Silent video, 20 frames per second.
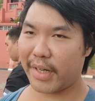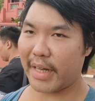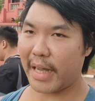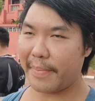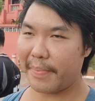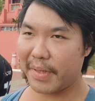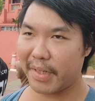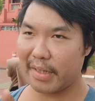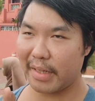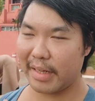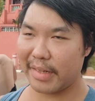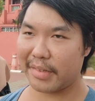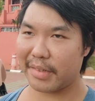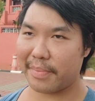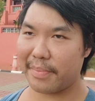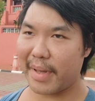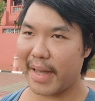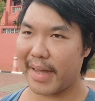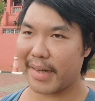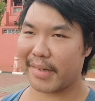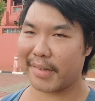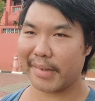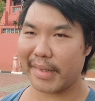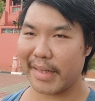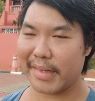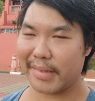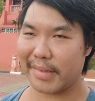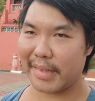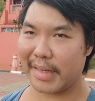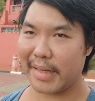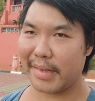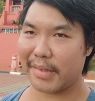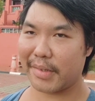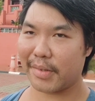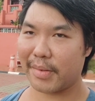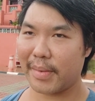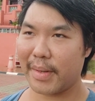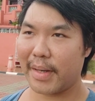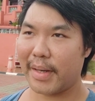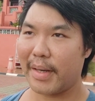capitalism actually
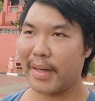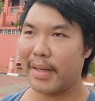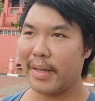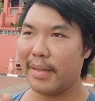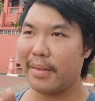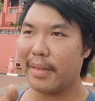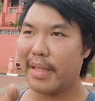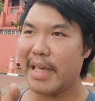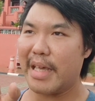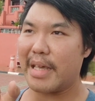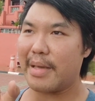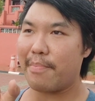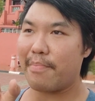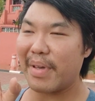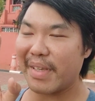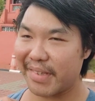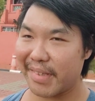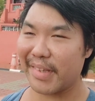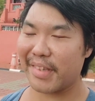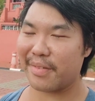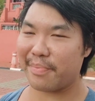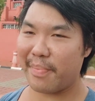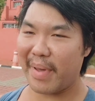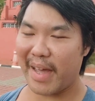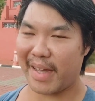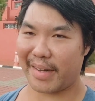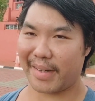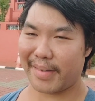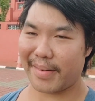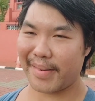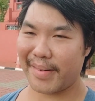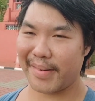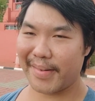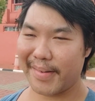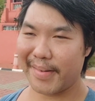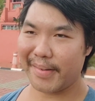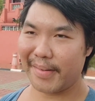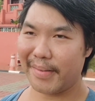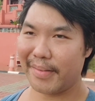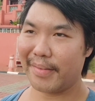sees the businessman,
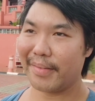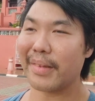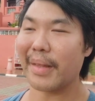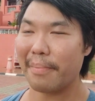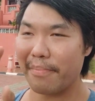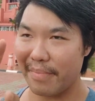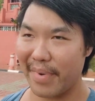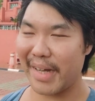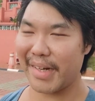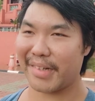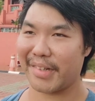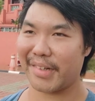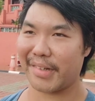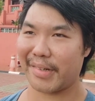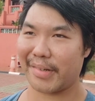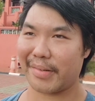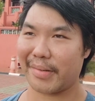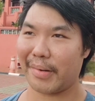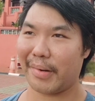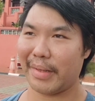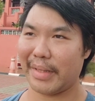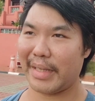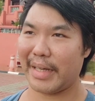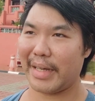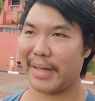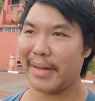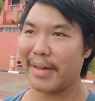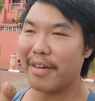the merchant, or the